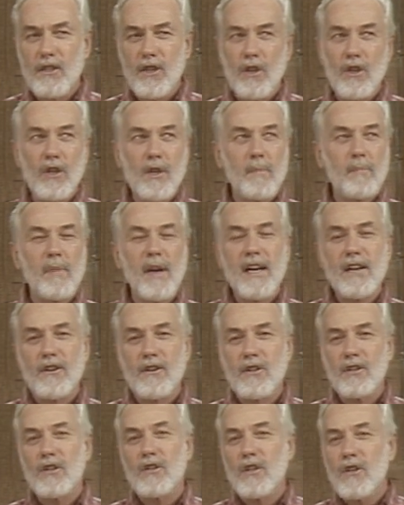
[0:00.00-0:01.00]
to look
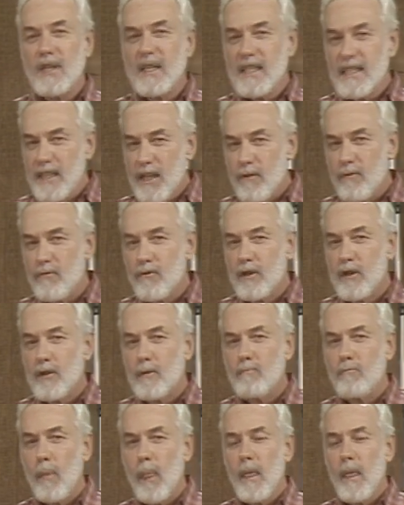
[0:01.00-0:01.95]
better, to look different.